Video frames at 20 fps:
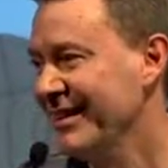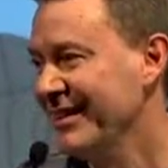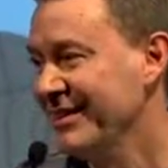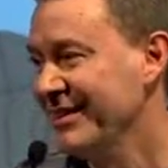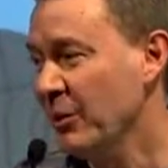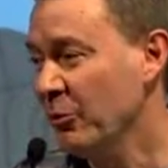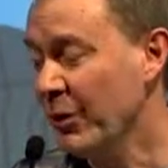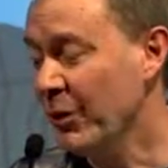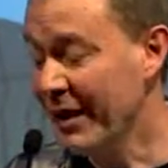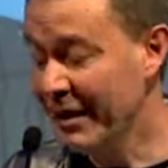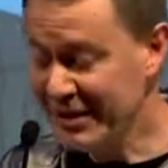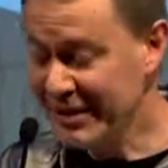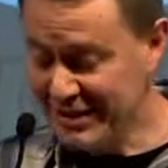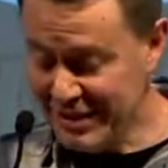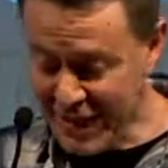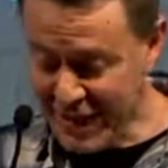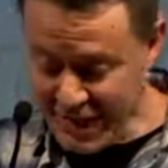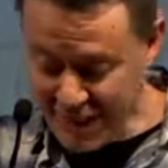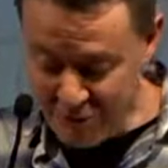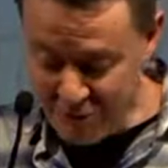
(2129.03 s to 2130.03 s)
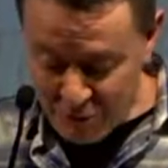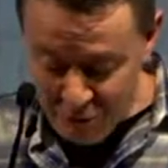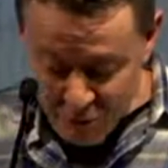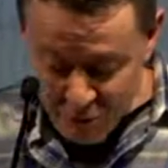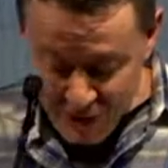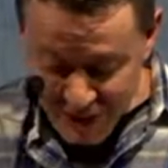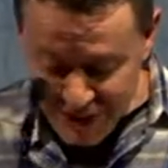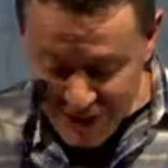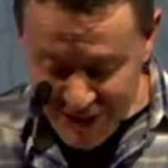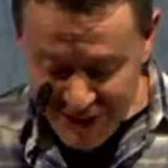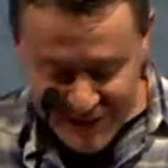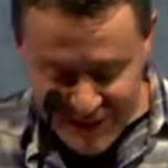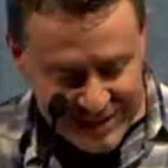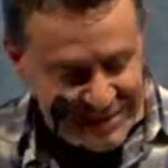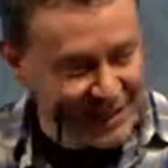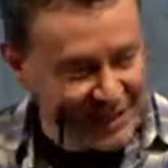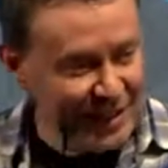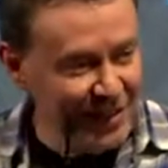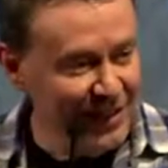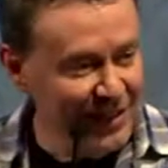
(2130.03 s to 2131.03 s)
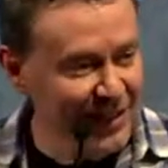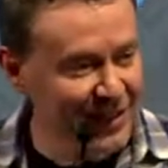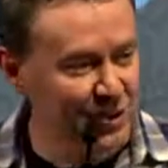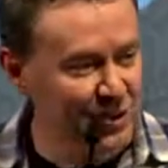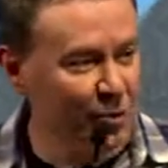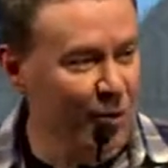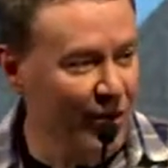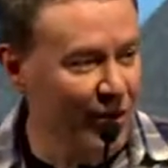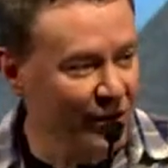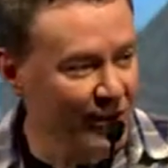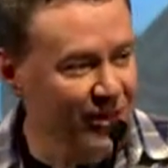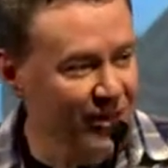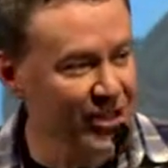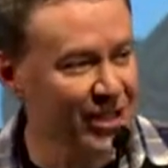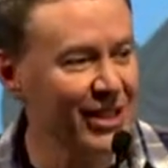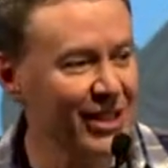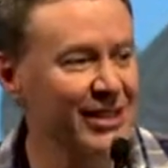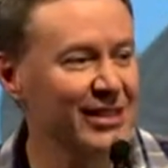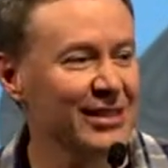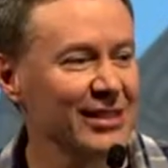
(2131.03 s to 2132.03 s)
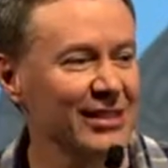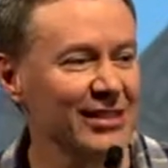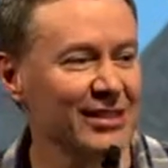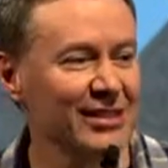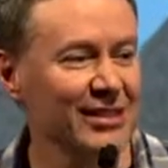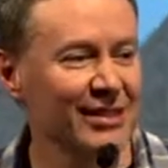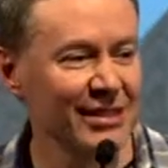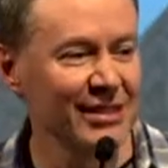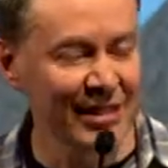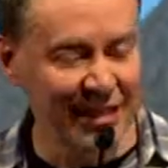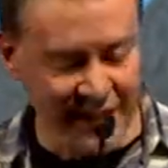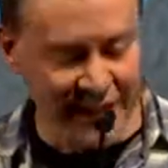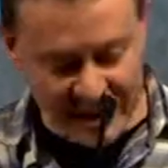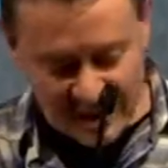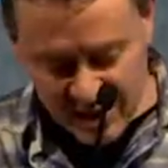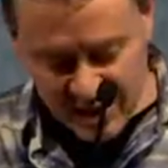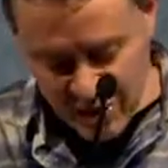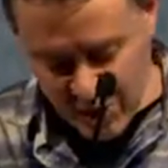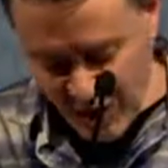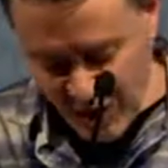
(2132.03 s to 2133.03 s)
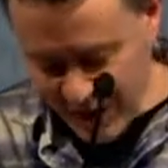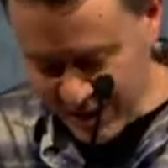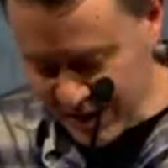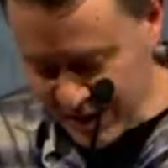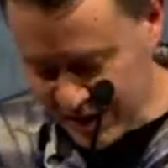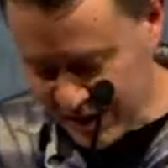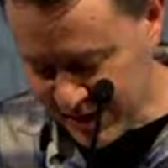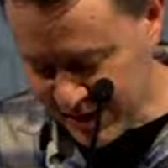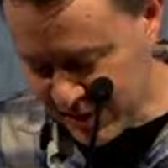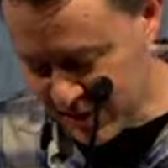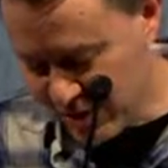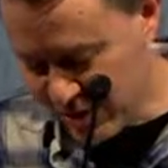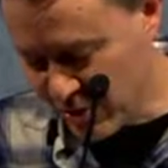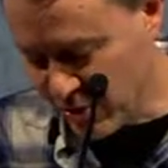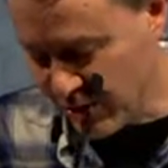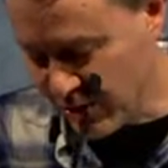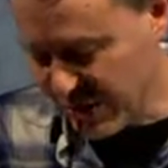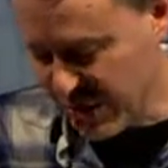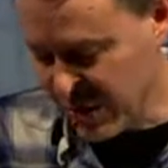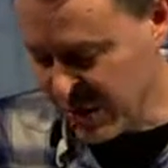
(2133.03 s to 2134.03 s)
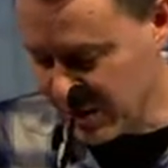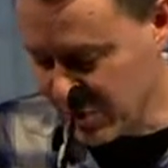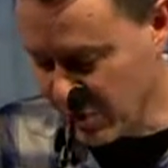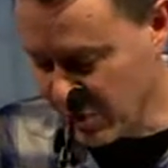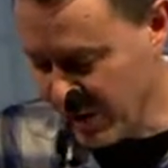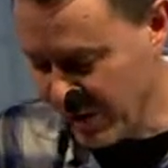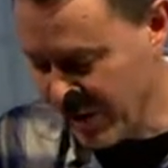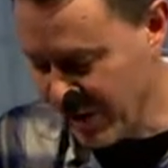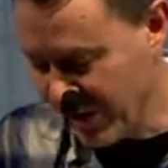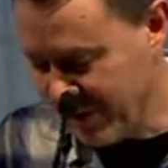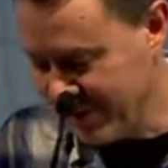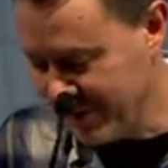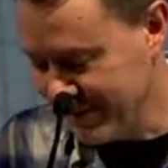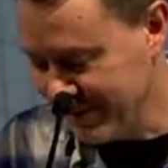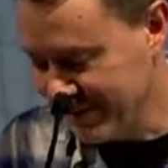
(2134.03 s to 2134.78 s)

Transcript: that we are to take really serious what Jesus instructs us to do in his word.